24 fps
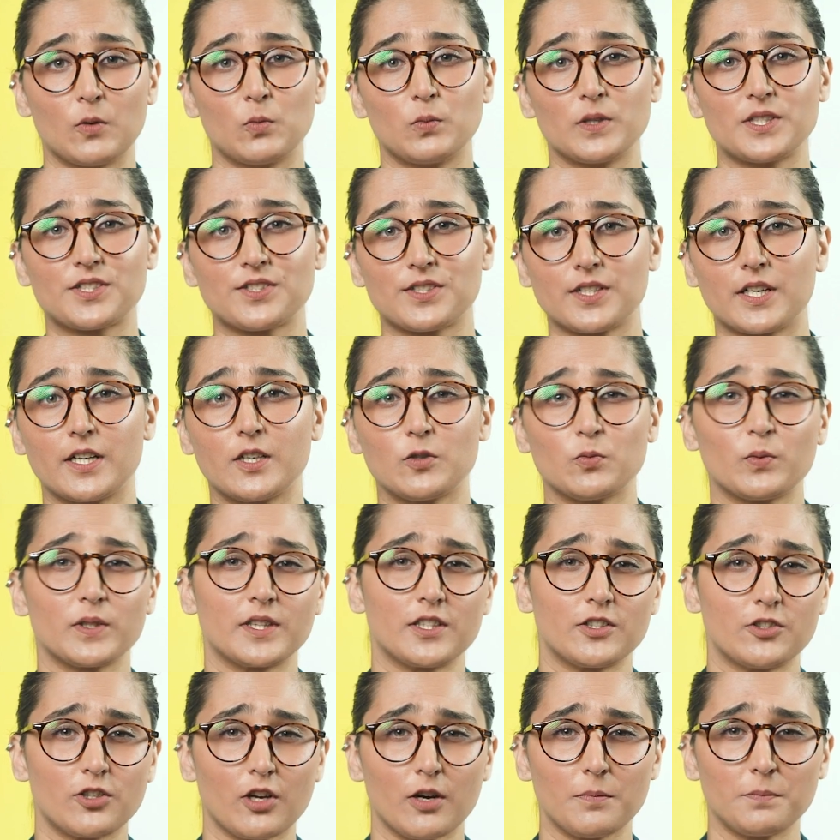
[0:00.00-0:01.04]
We start with
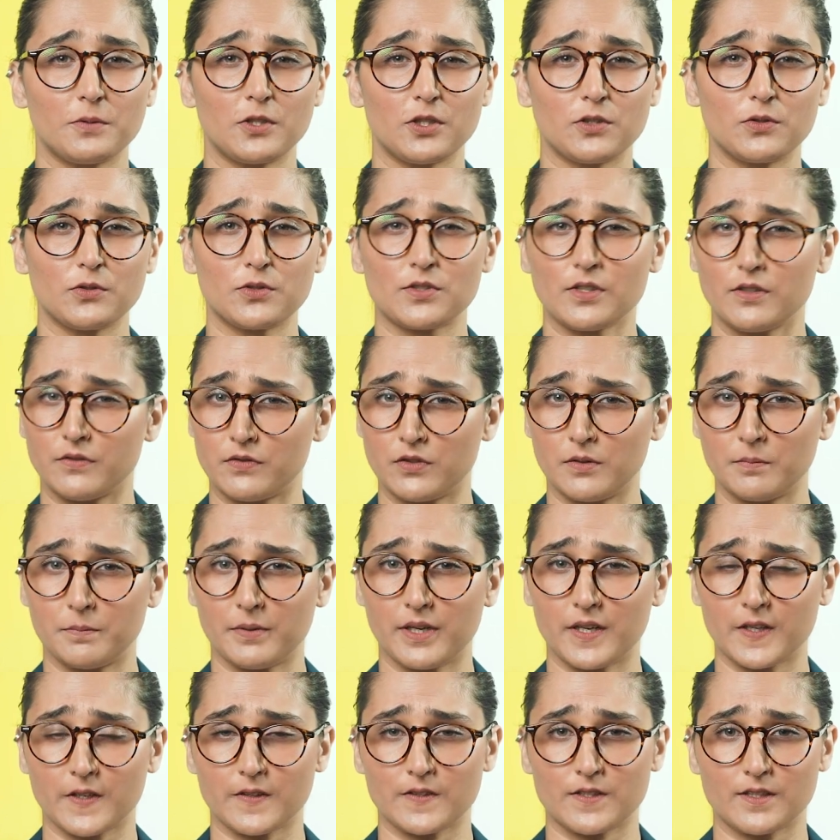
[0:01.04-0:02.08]
the top news from
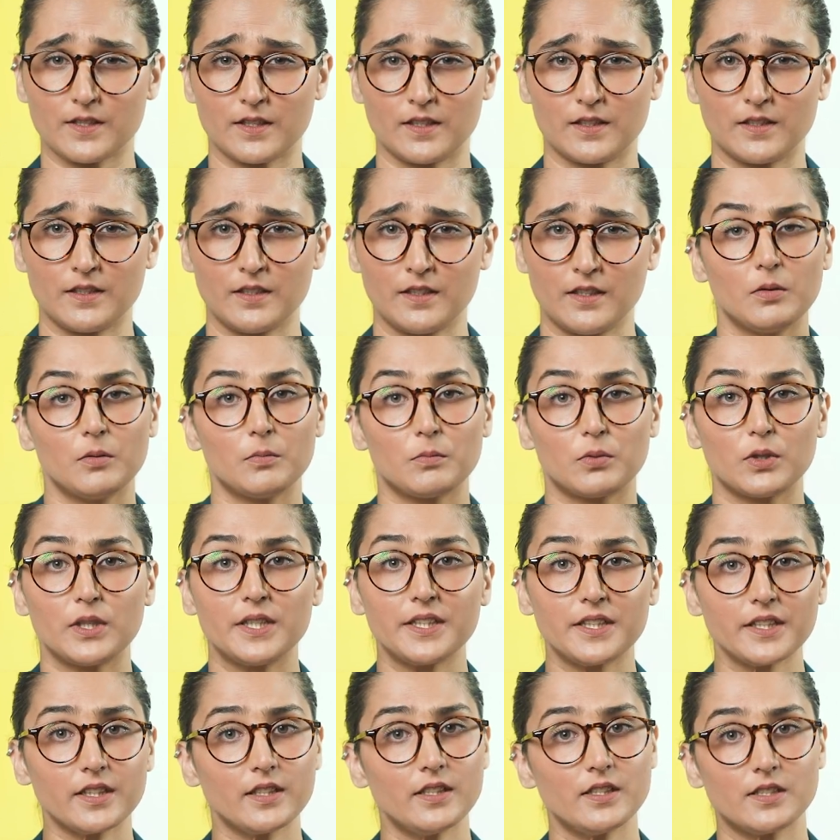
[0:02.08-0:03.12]
Pakistan.
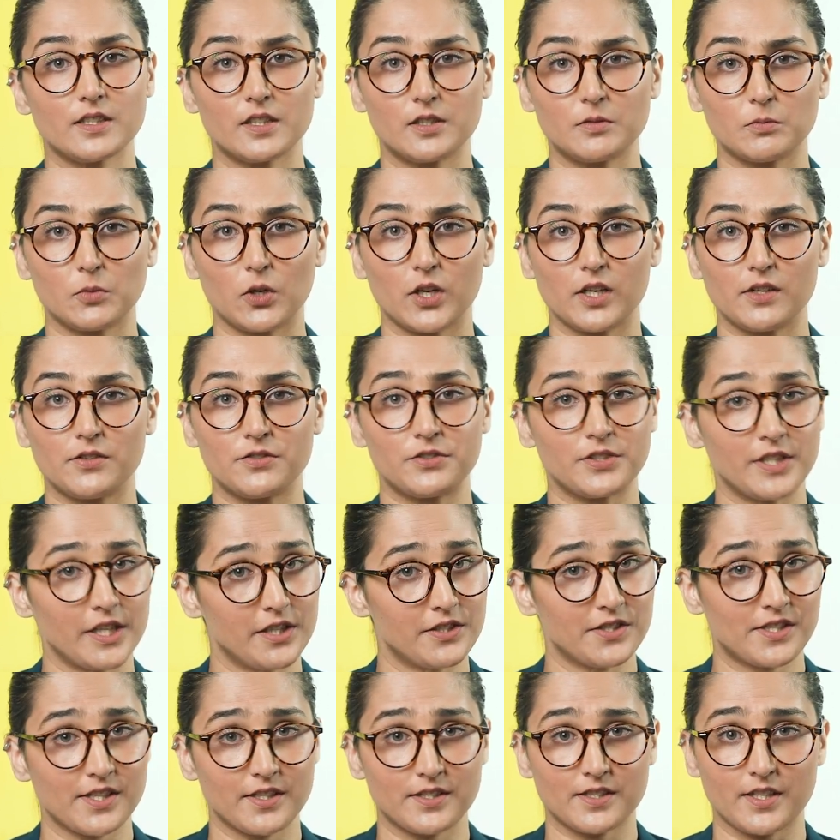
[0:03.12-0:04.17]
Political turmoil
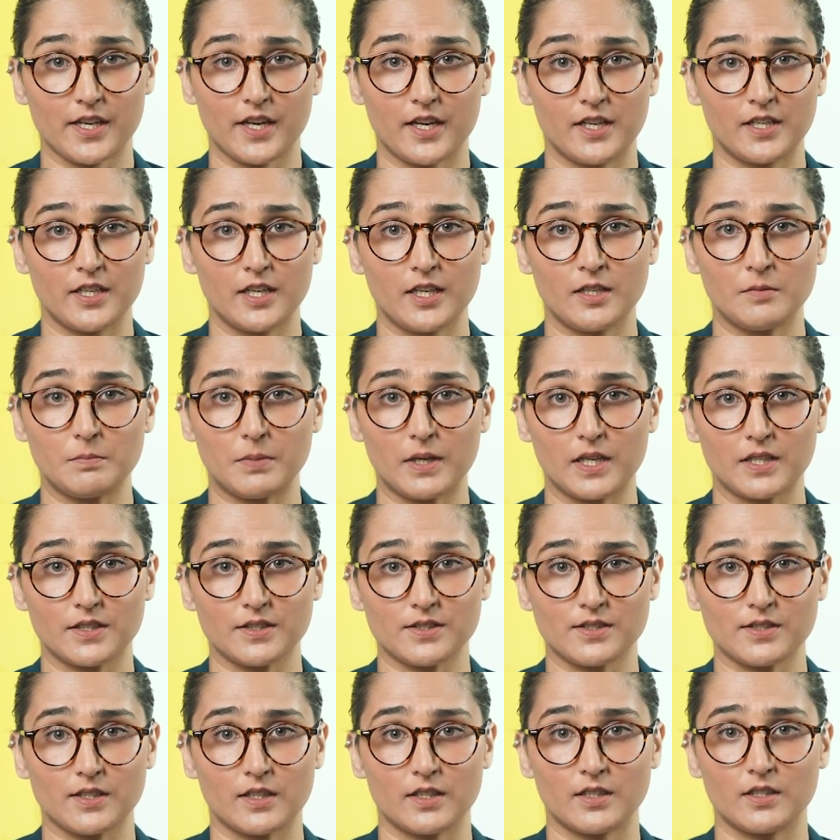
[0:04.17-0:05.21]
rears its head in
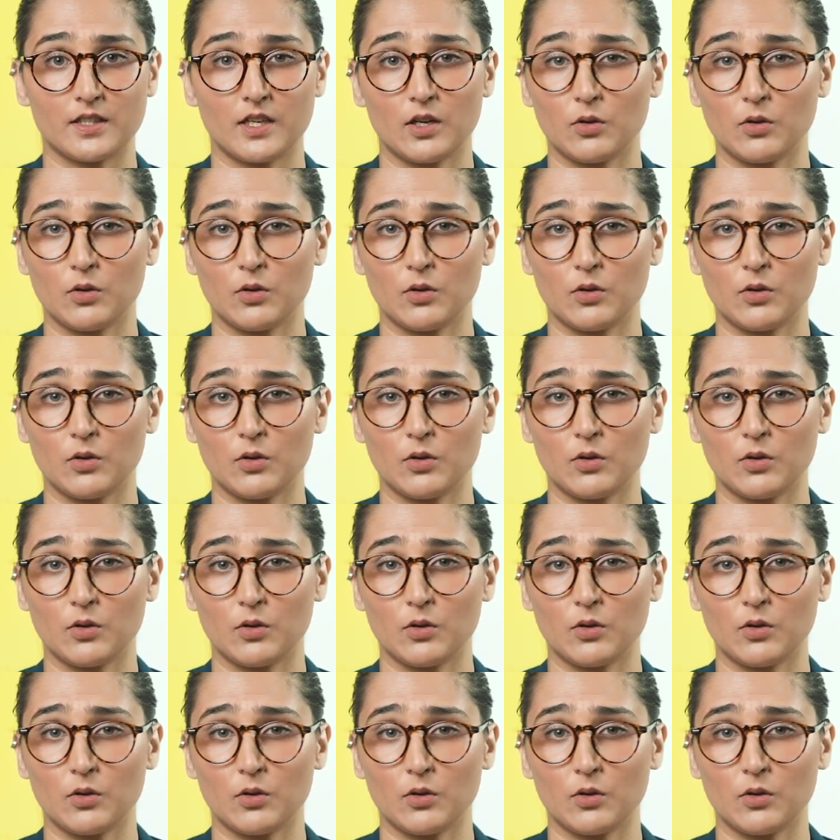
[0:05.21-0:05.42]
Pakistan,